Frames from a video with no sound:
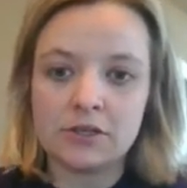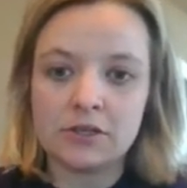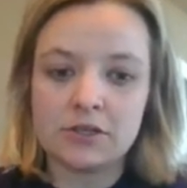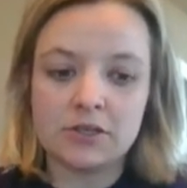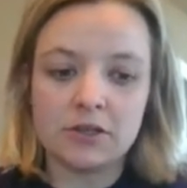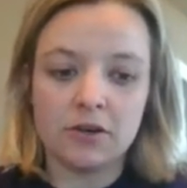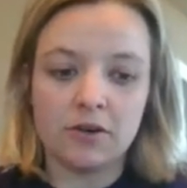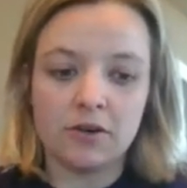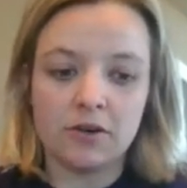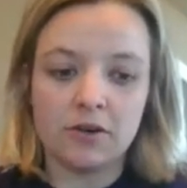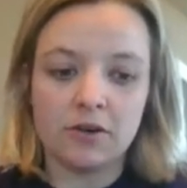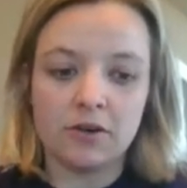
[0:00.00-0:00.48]

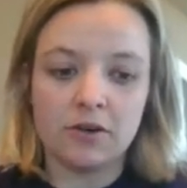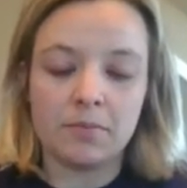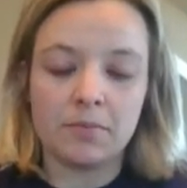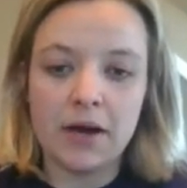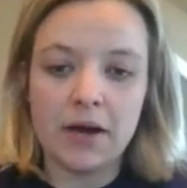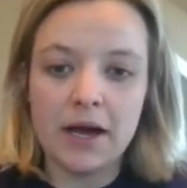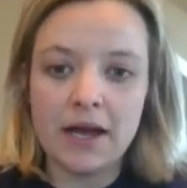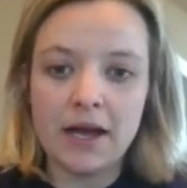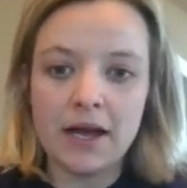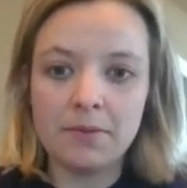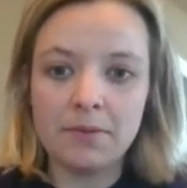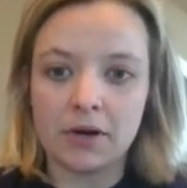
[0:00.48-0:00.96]
So for
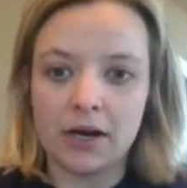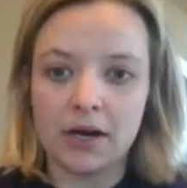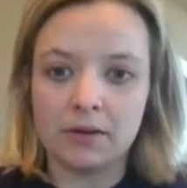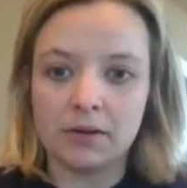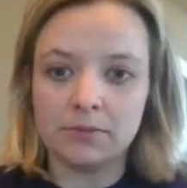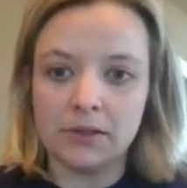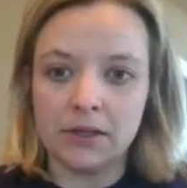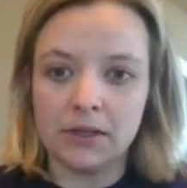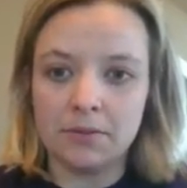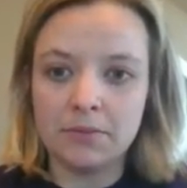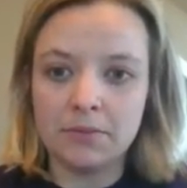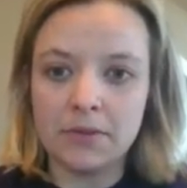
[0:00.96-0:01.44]
my
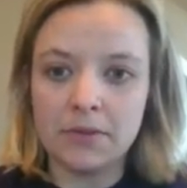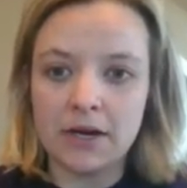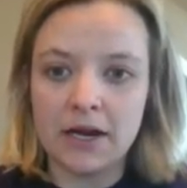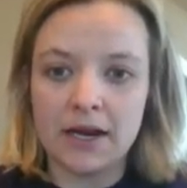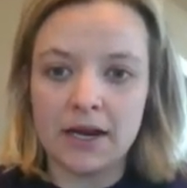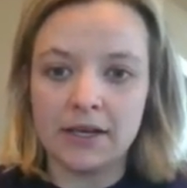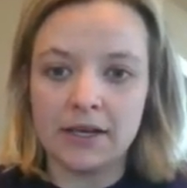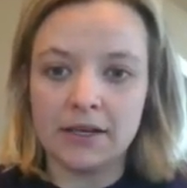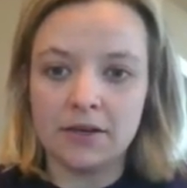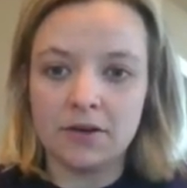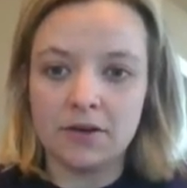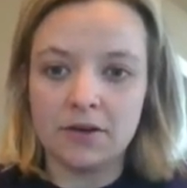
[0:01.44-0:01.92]
problem,
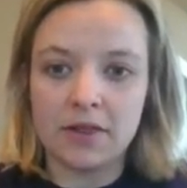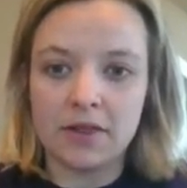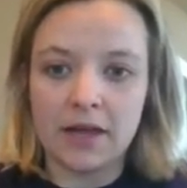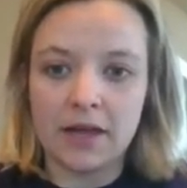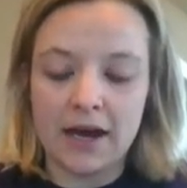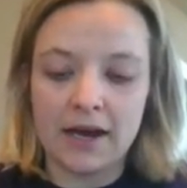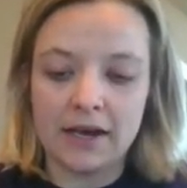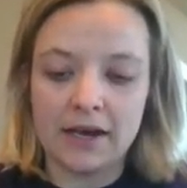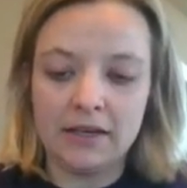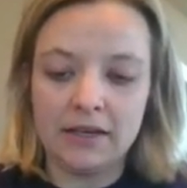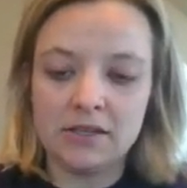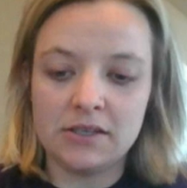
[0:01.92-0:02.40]
I know
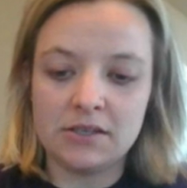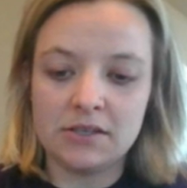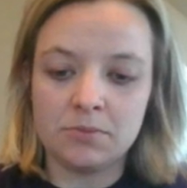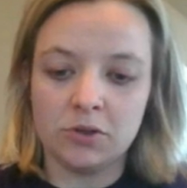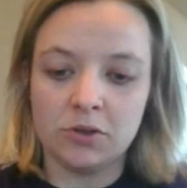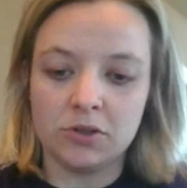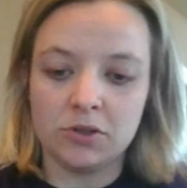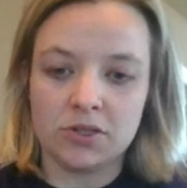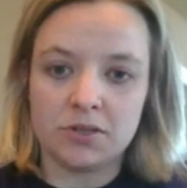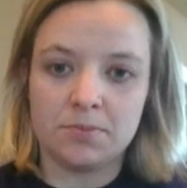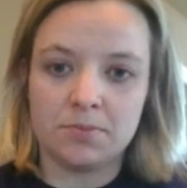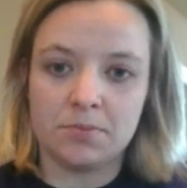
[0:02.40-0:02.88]
that I need to
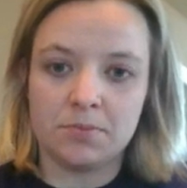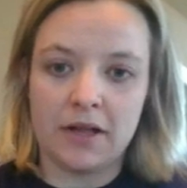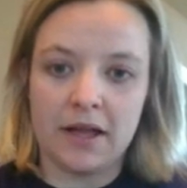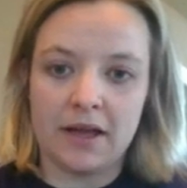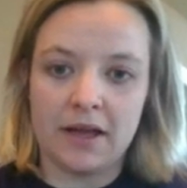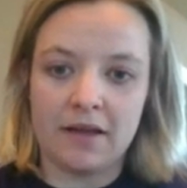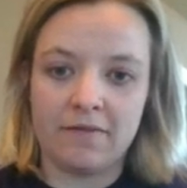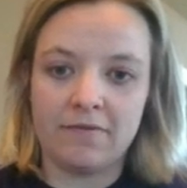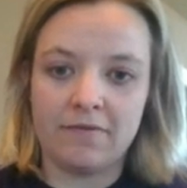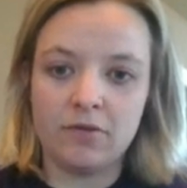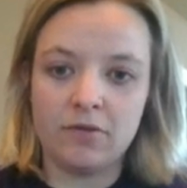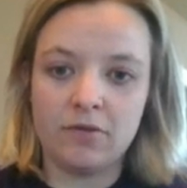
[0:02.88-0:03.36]

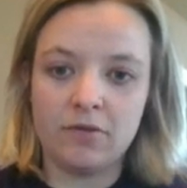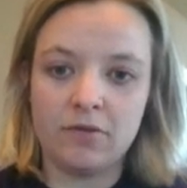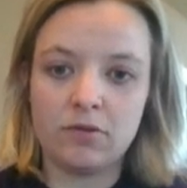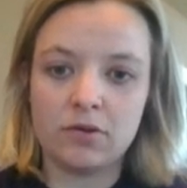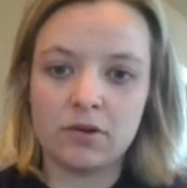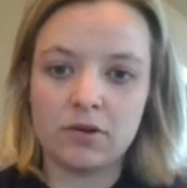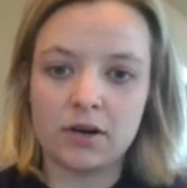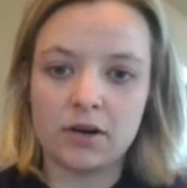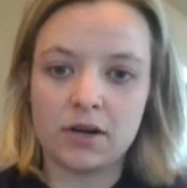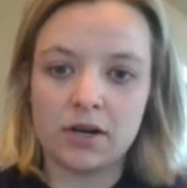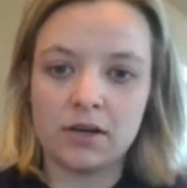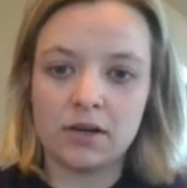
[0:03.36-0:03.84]
multiply
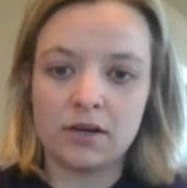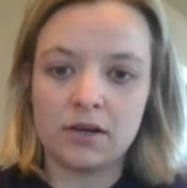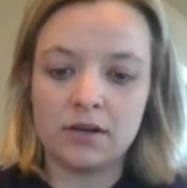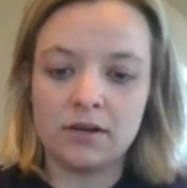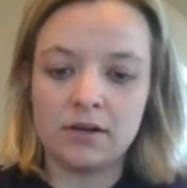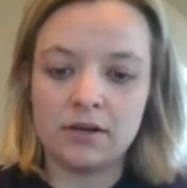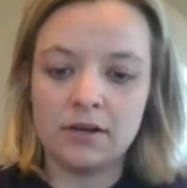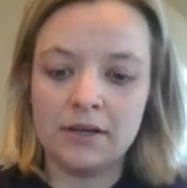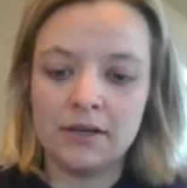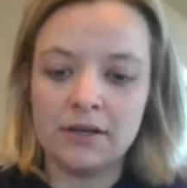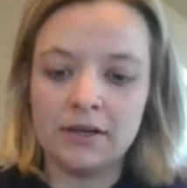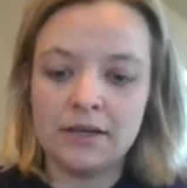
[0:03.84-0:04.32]
4
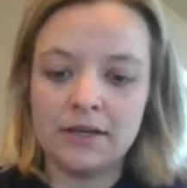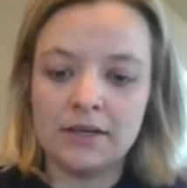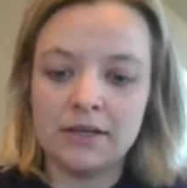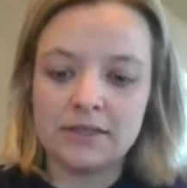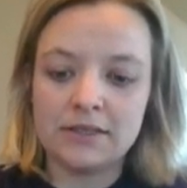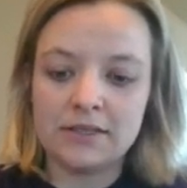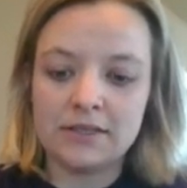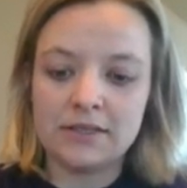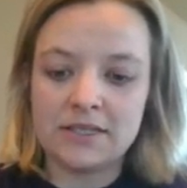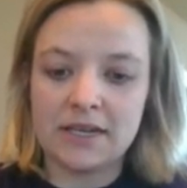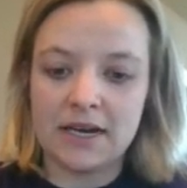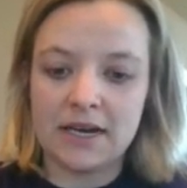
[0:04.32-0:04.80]

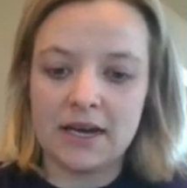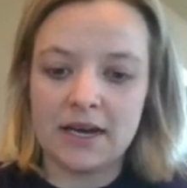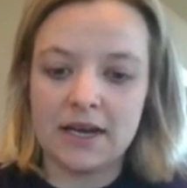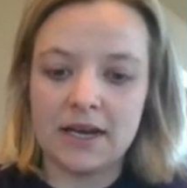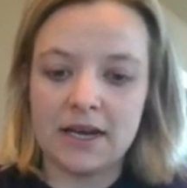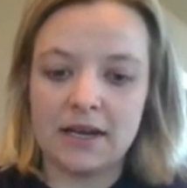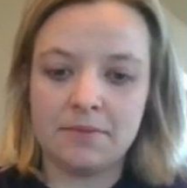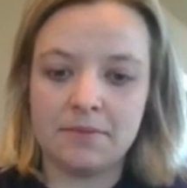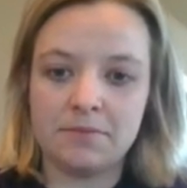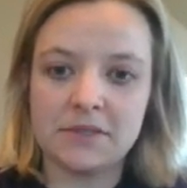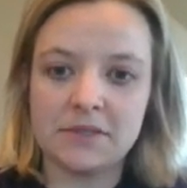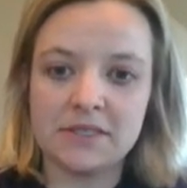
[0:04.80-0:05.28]

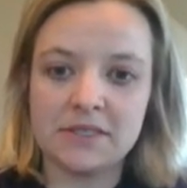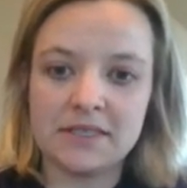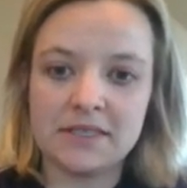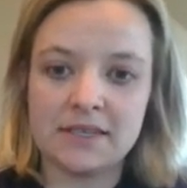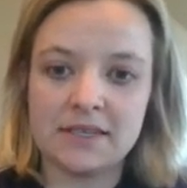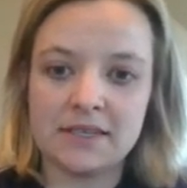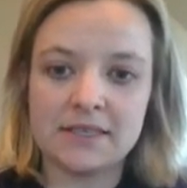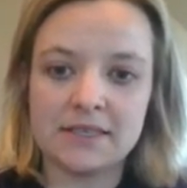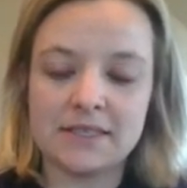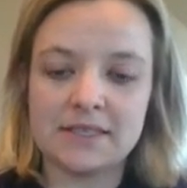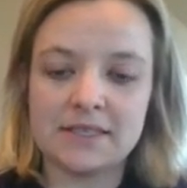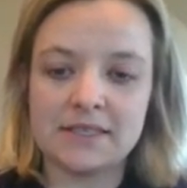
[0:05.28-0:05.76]
times
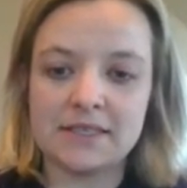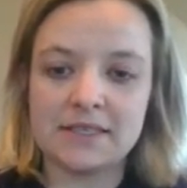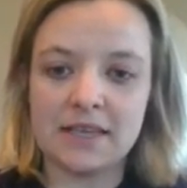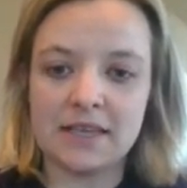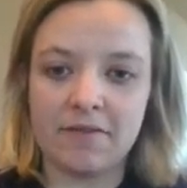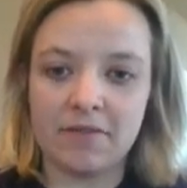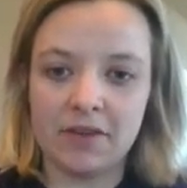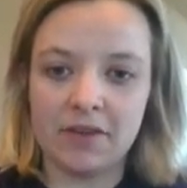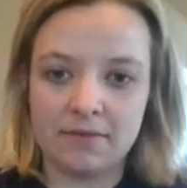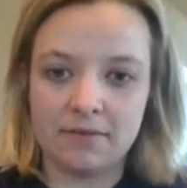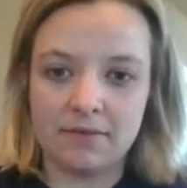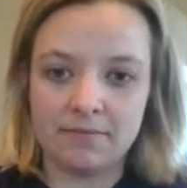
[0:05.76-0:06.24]

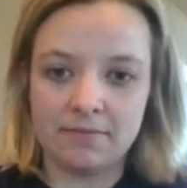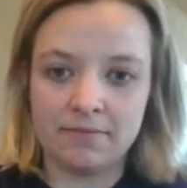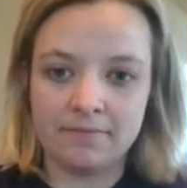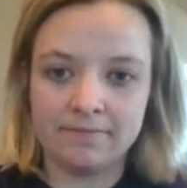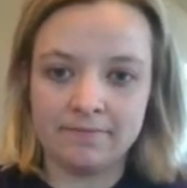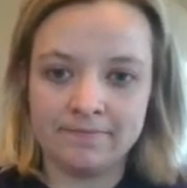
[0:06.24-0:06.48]
7.